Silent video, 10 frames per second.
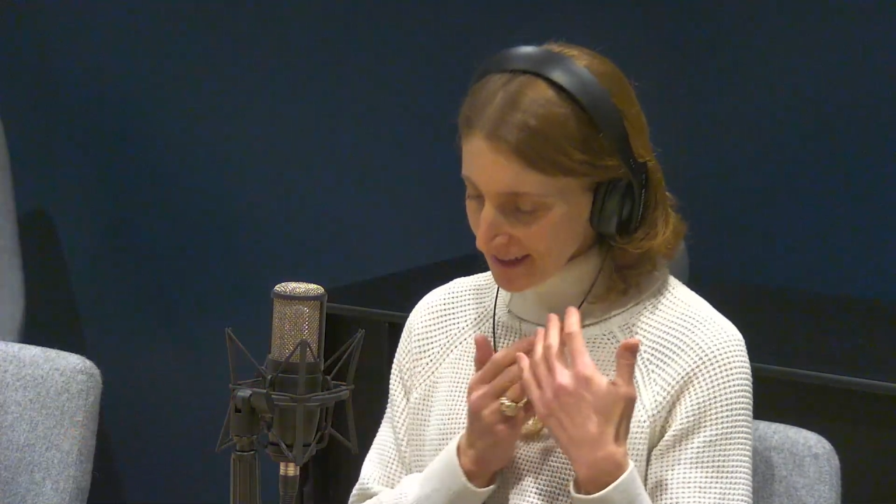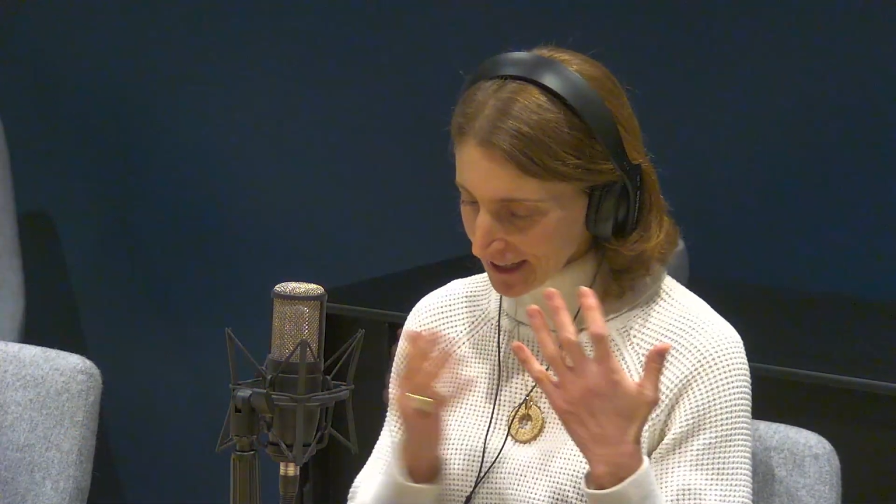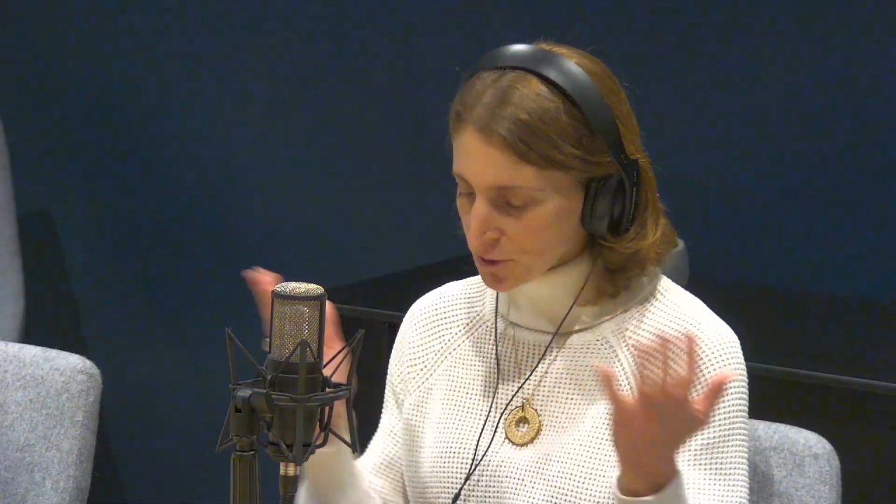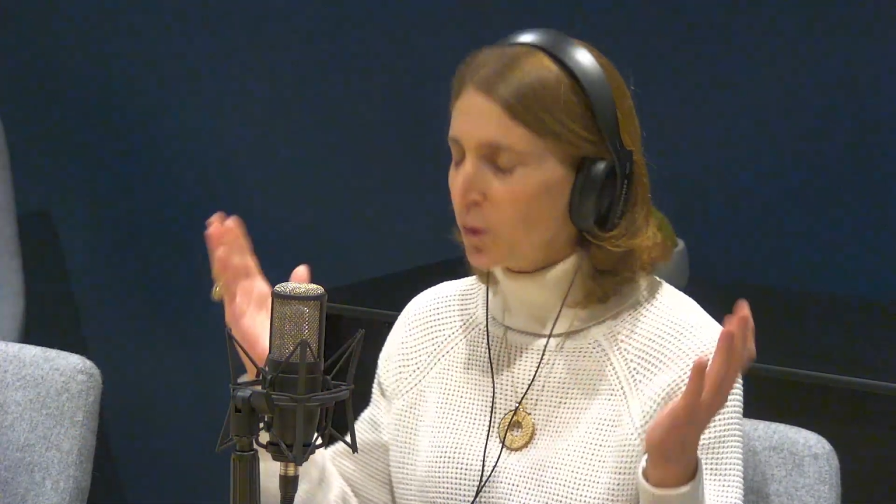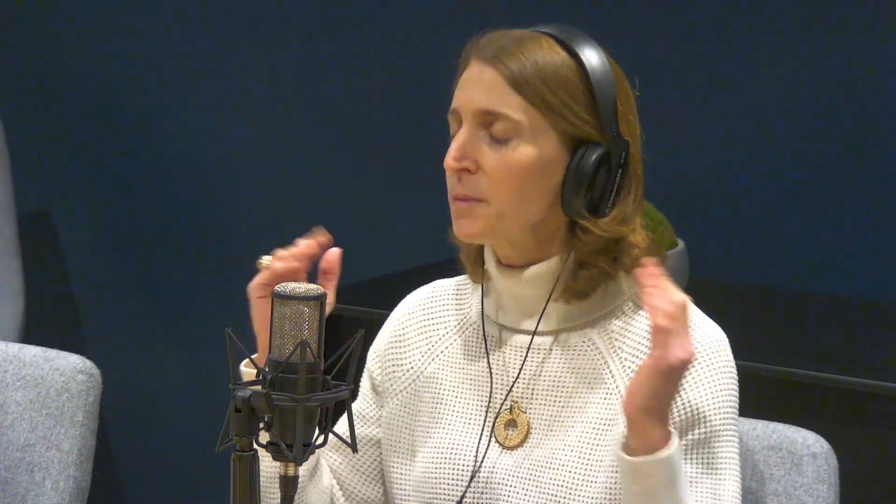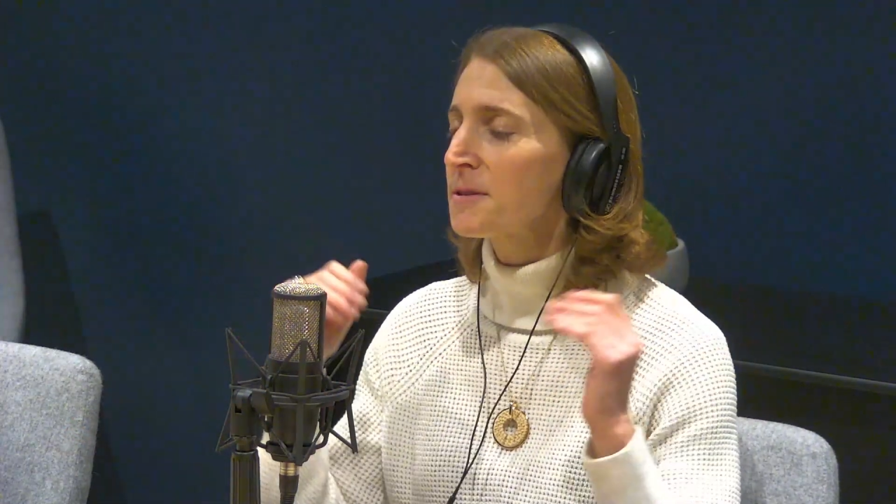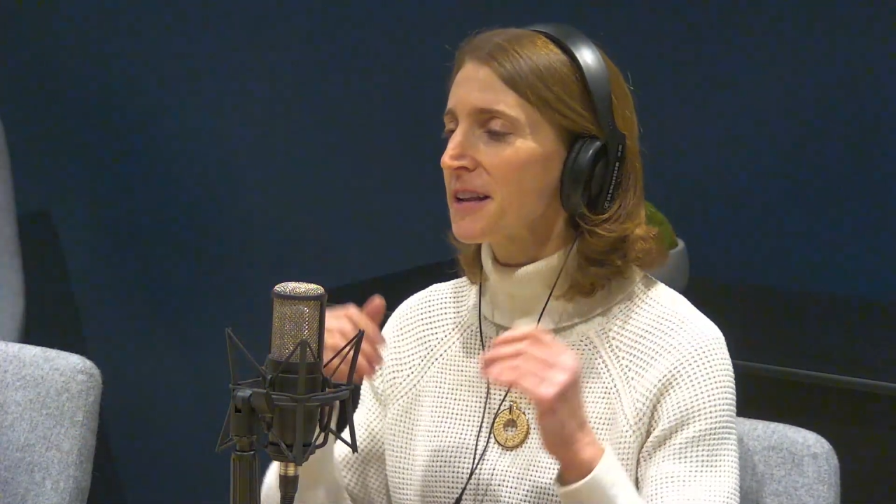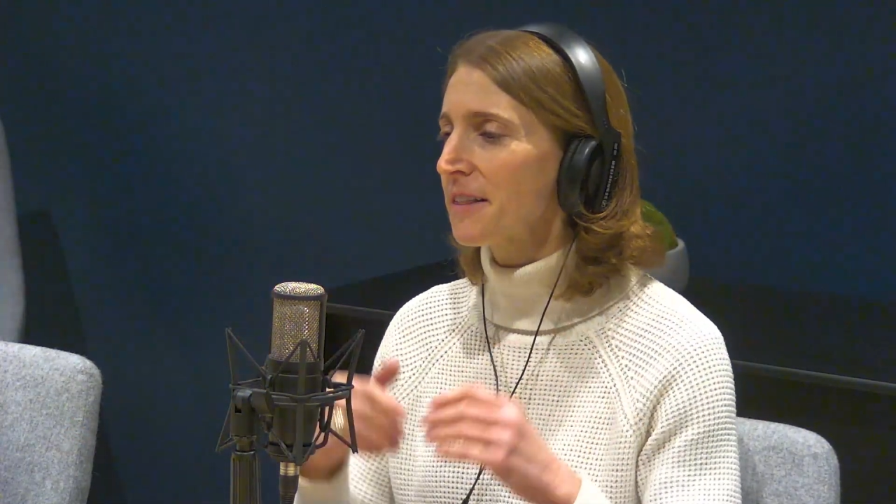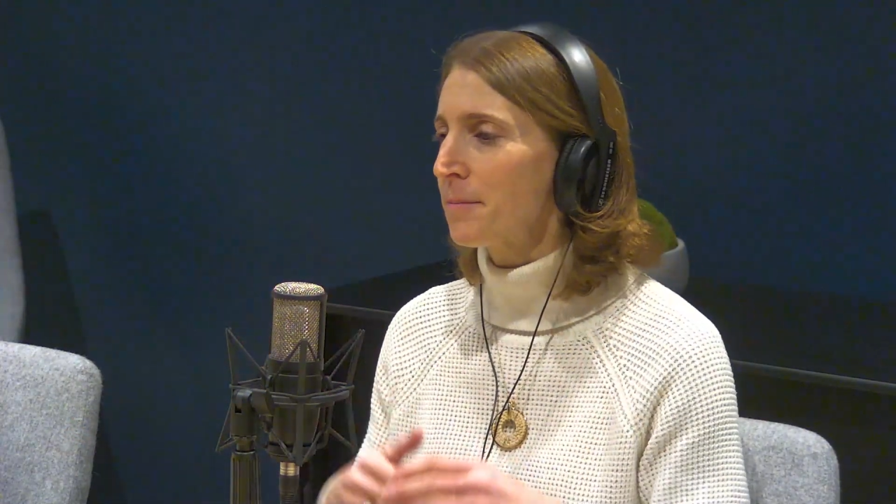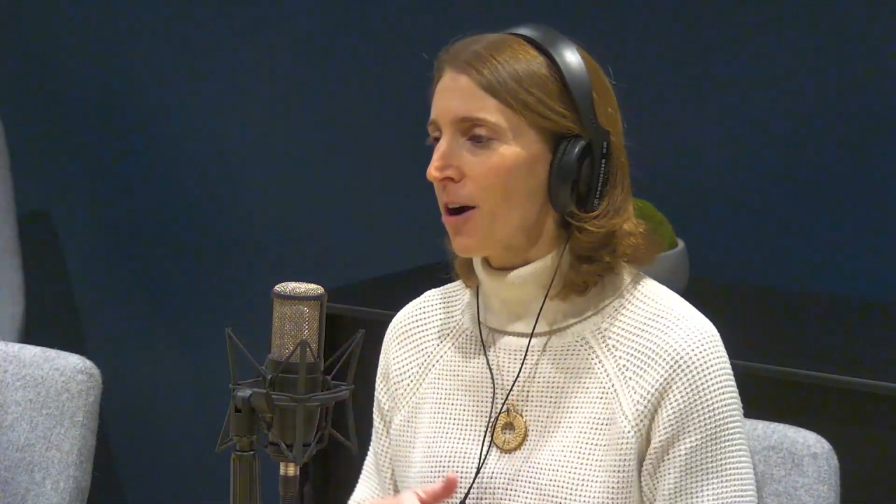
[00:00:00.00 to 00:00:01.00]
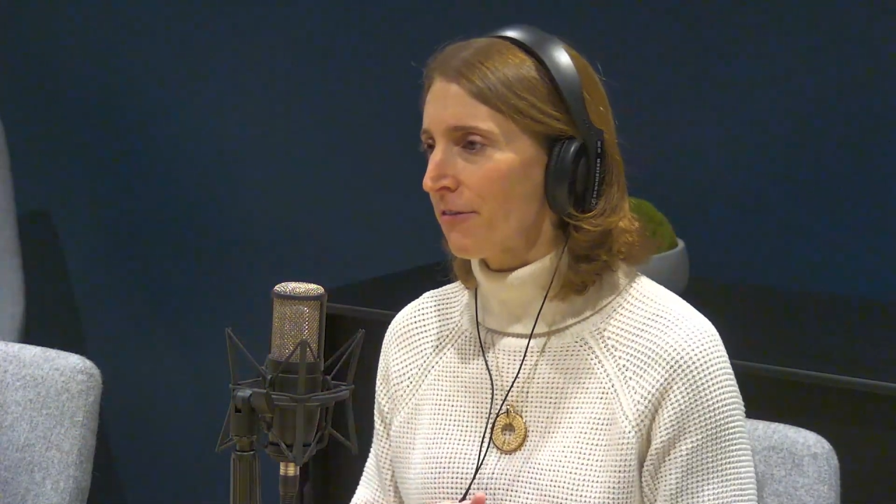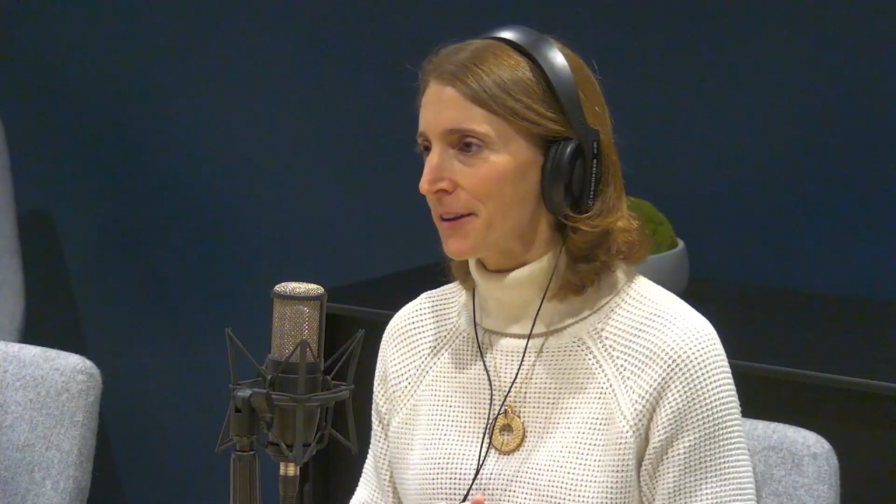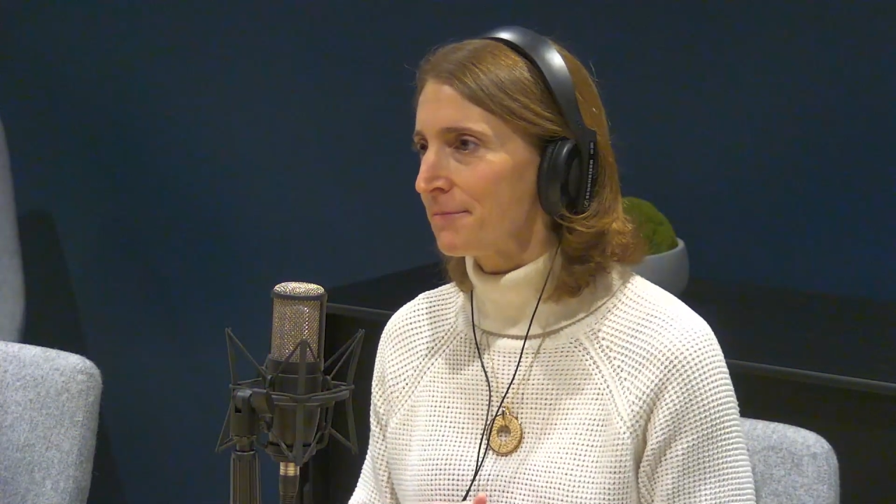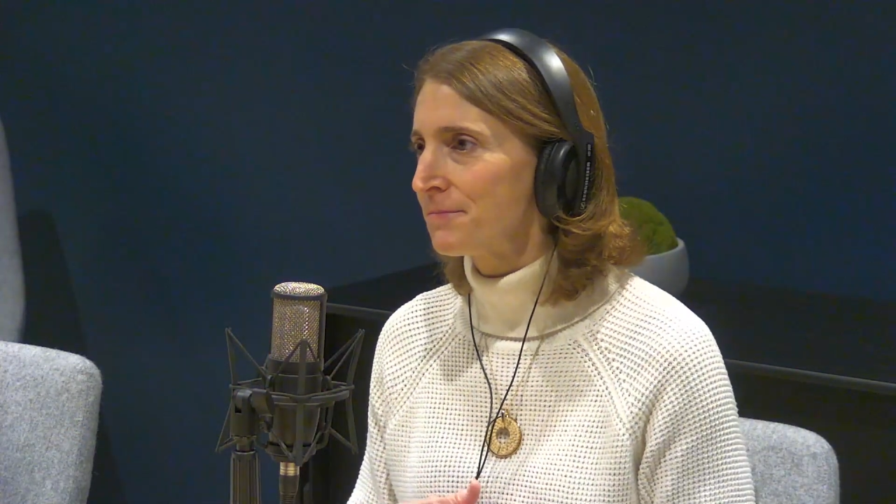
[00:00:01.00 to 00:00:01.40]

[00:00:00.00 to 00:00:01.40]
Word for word: I get 20% of the profit.